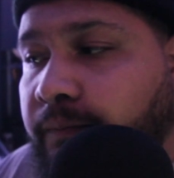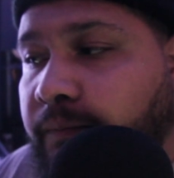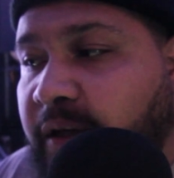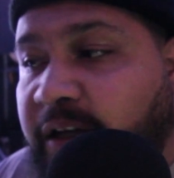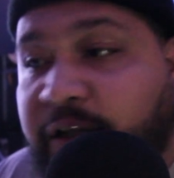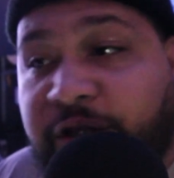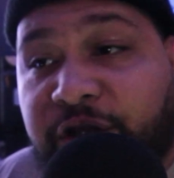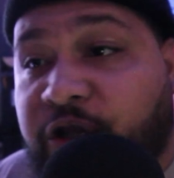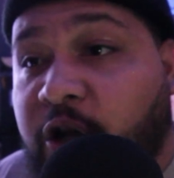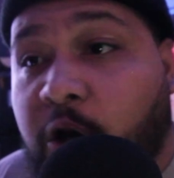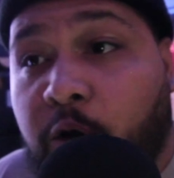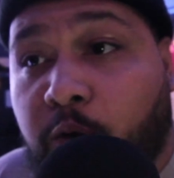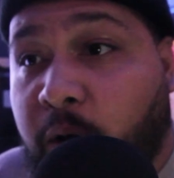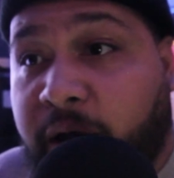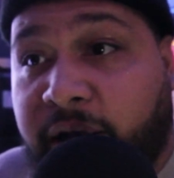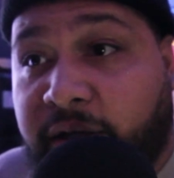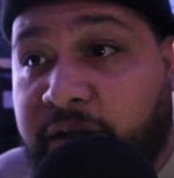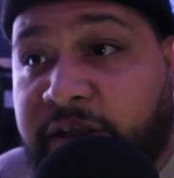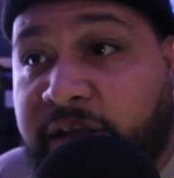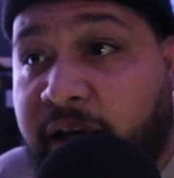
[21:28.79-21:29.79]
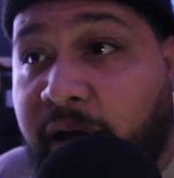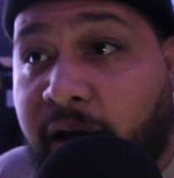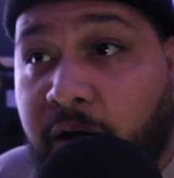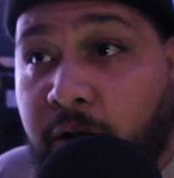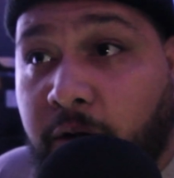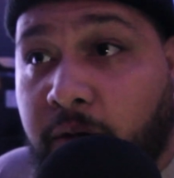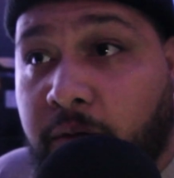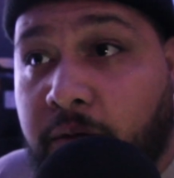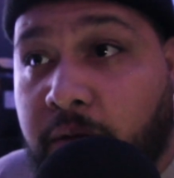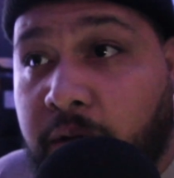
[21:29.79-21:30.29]
There's no way to
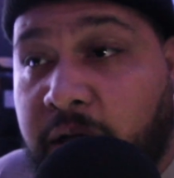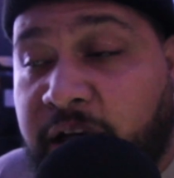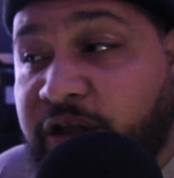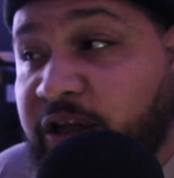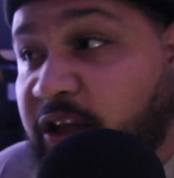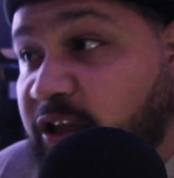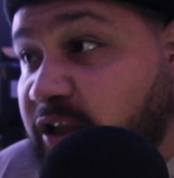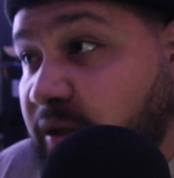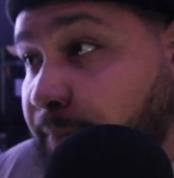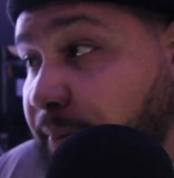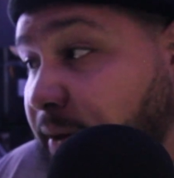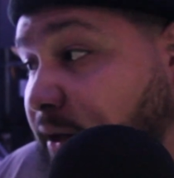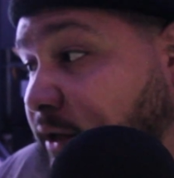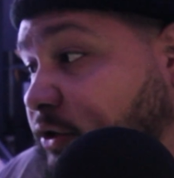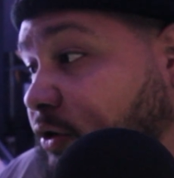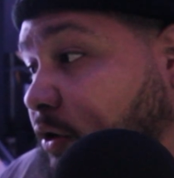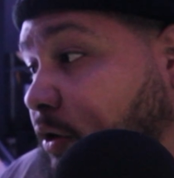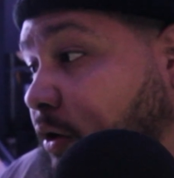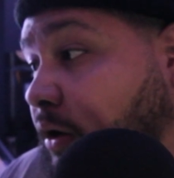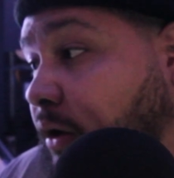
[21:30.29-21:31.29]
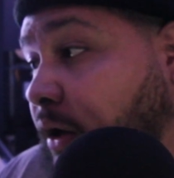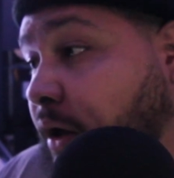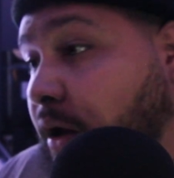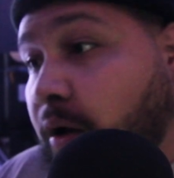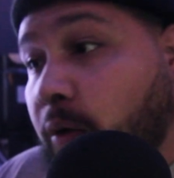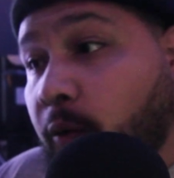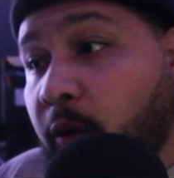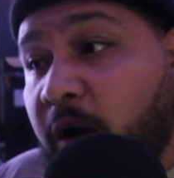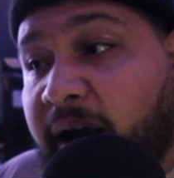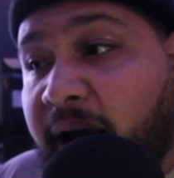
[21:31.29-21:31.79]
tell. It just depends on
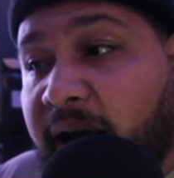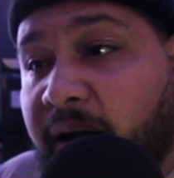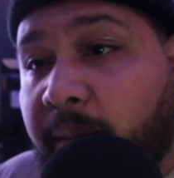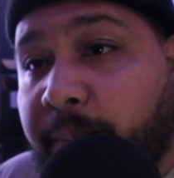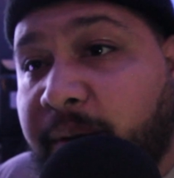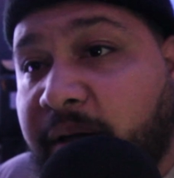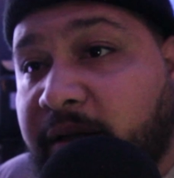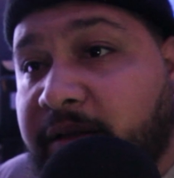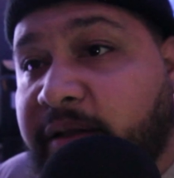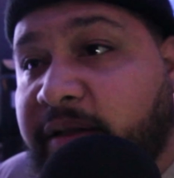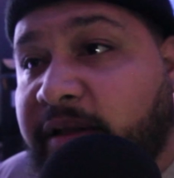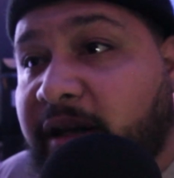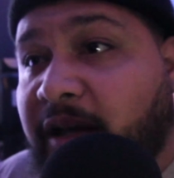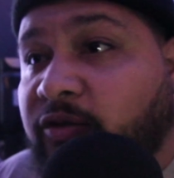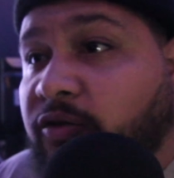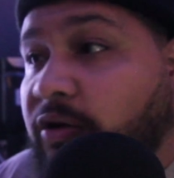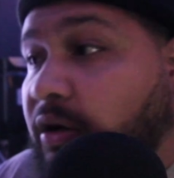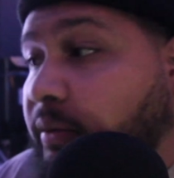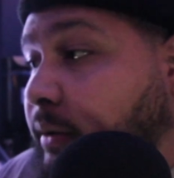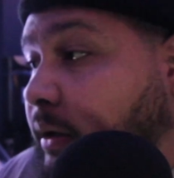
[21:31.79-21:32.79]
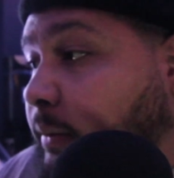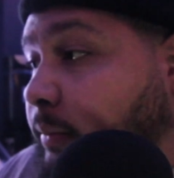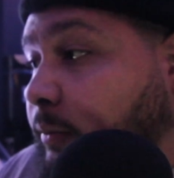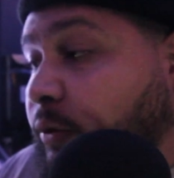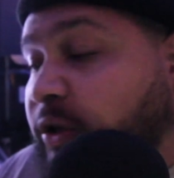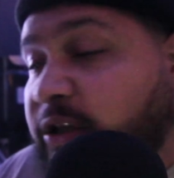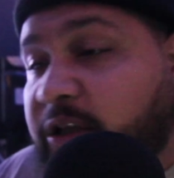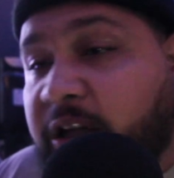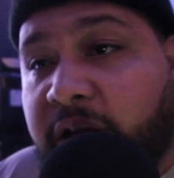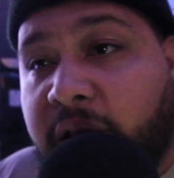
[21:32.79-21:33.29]
what kind of business I drum up,
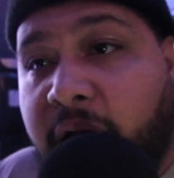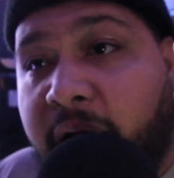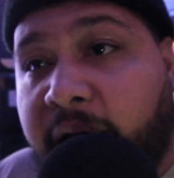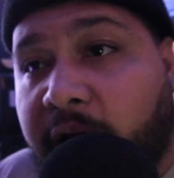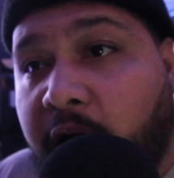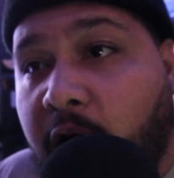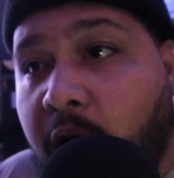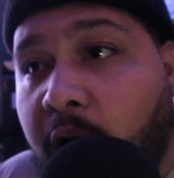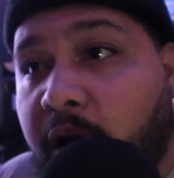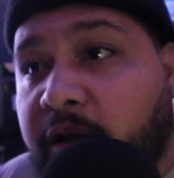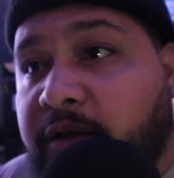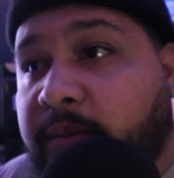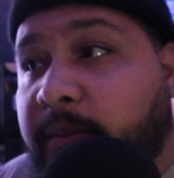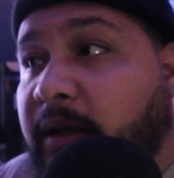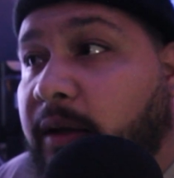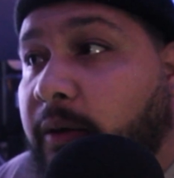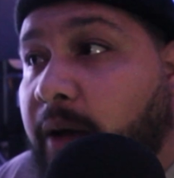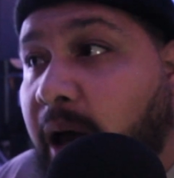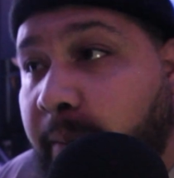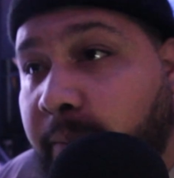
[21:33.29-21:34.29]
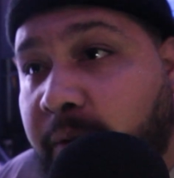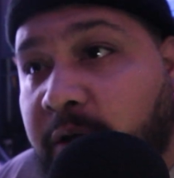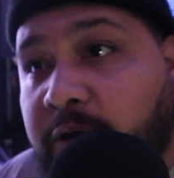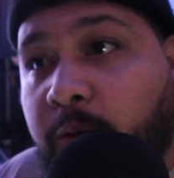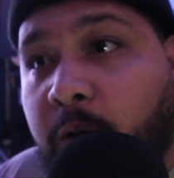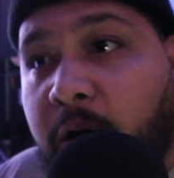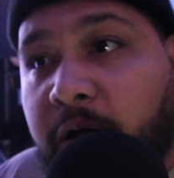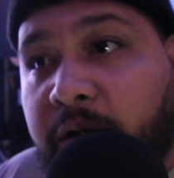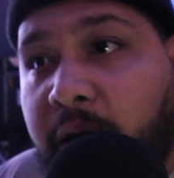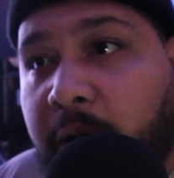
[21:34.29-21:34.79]
which client calls me, and how much
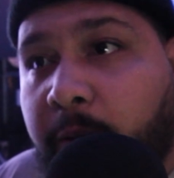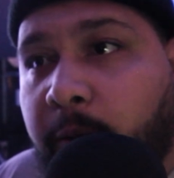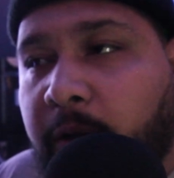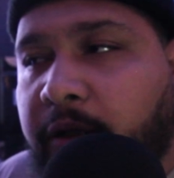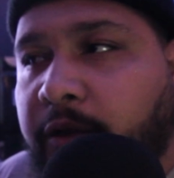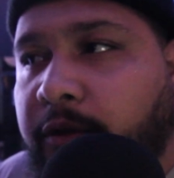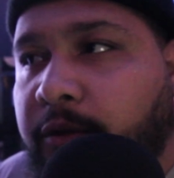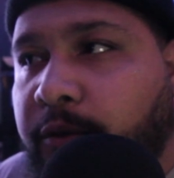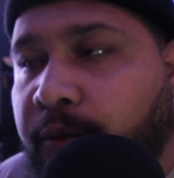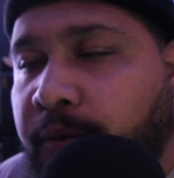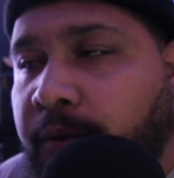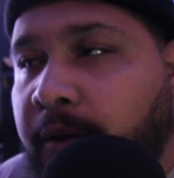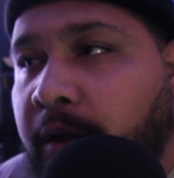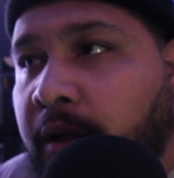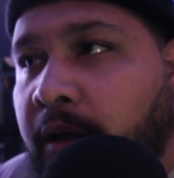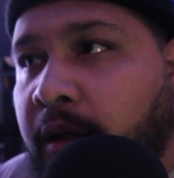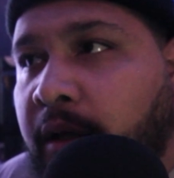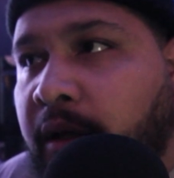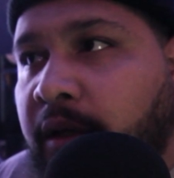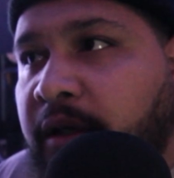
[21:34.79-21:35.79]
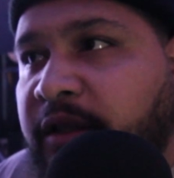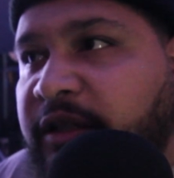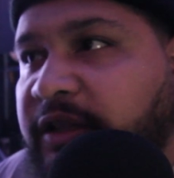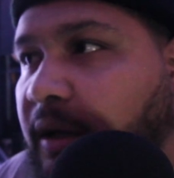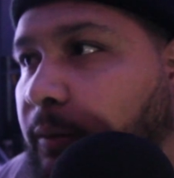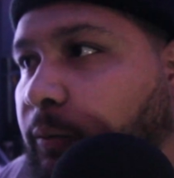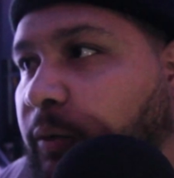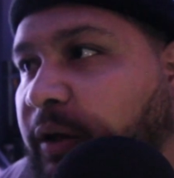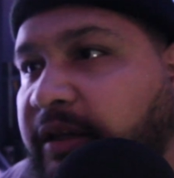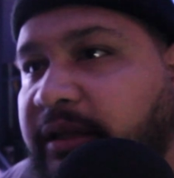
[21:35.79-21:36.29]
work they want to do.
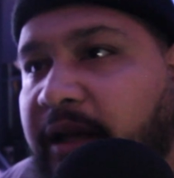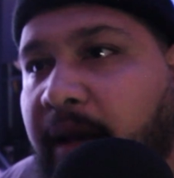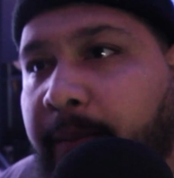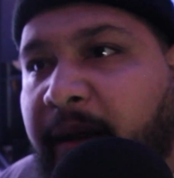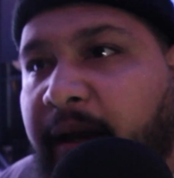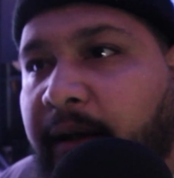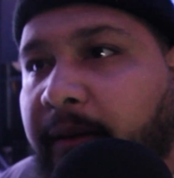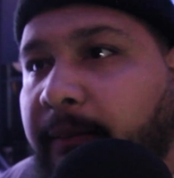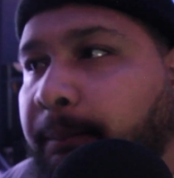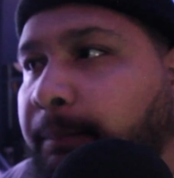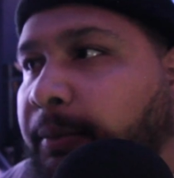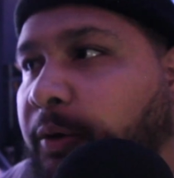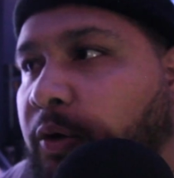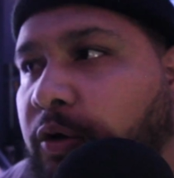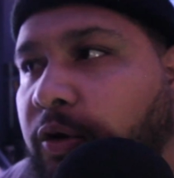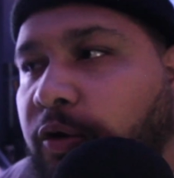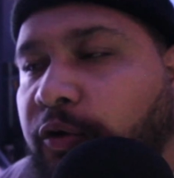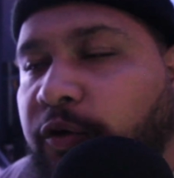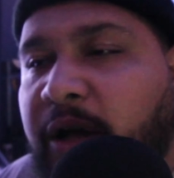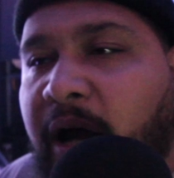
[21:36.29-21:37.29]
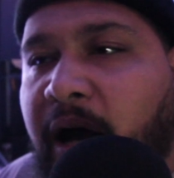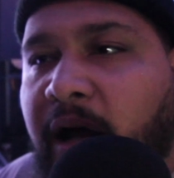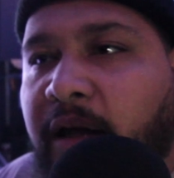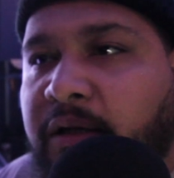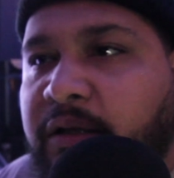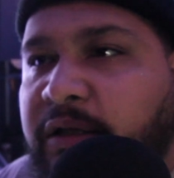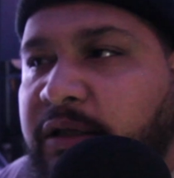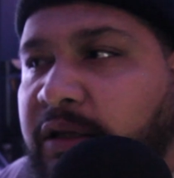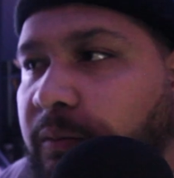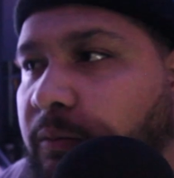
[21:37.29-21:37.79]
Some weeks I make buku
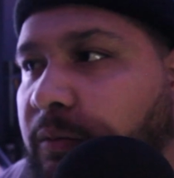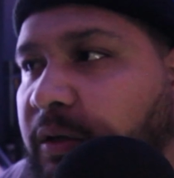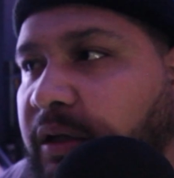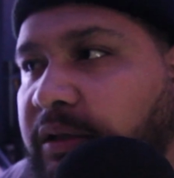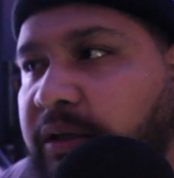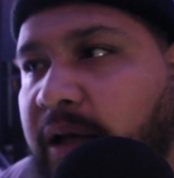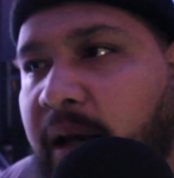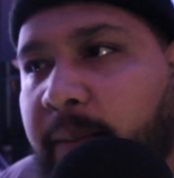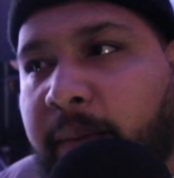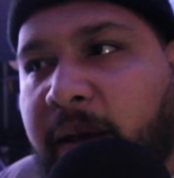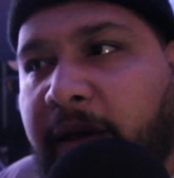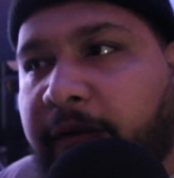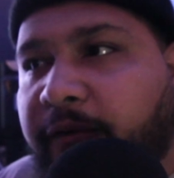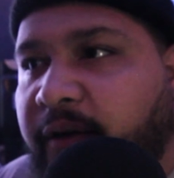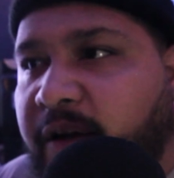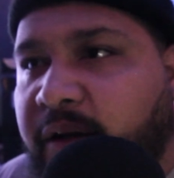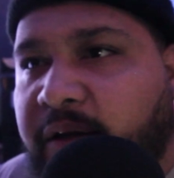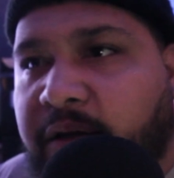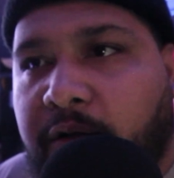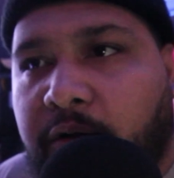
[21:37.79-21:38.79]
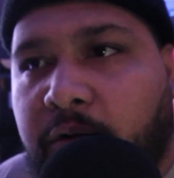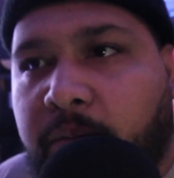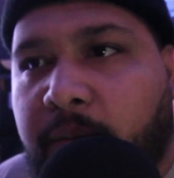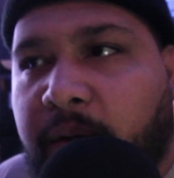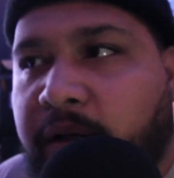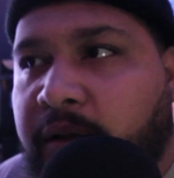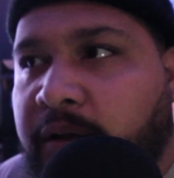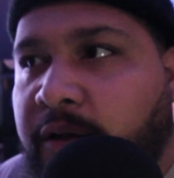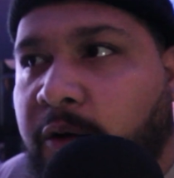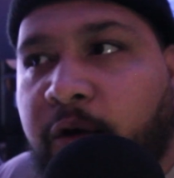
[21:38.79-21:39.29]
dollars. Some weeks I make very little
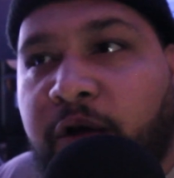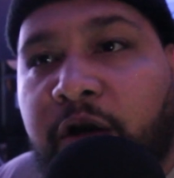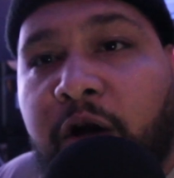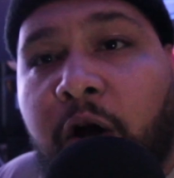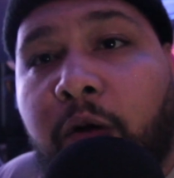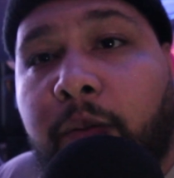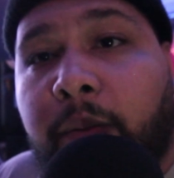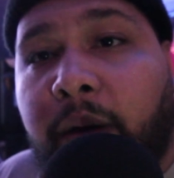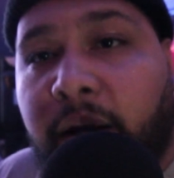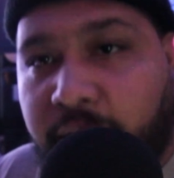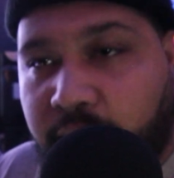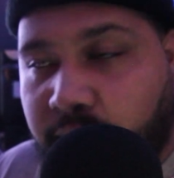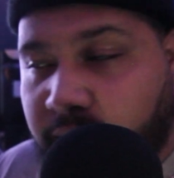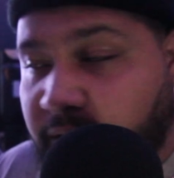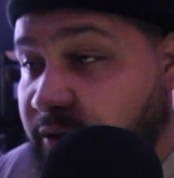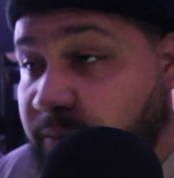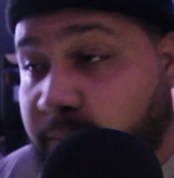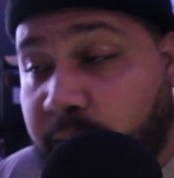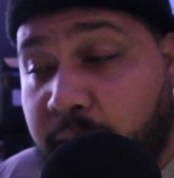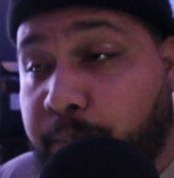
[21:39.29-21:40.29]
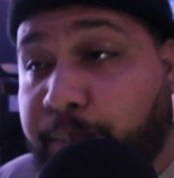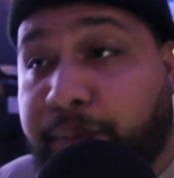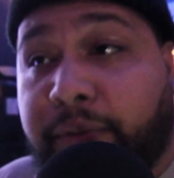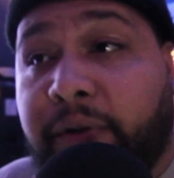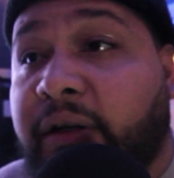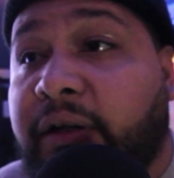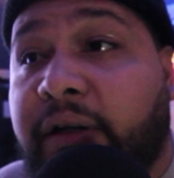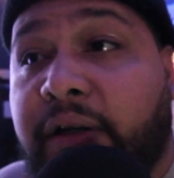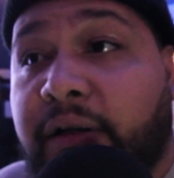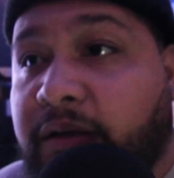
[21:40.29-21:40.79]
money or no money. There's been
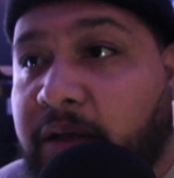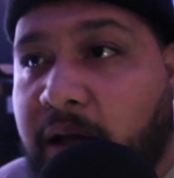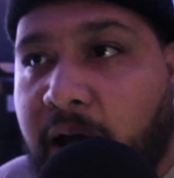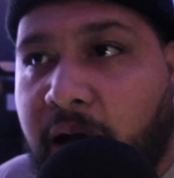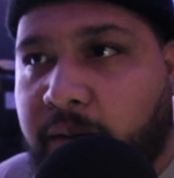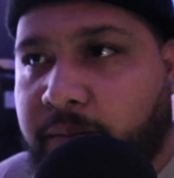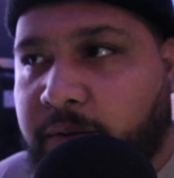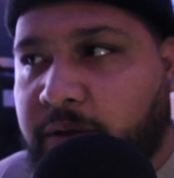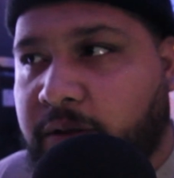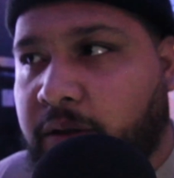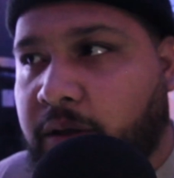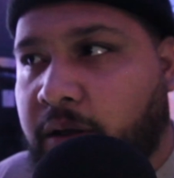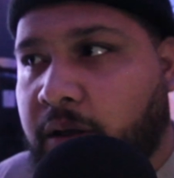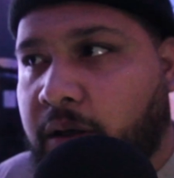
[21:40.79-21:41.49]
plenty of times.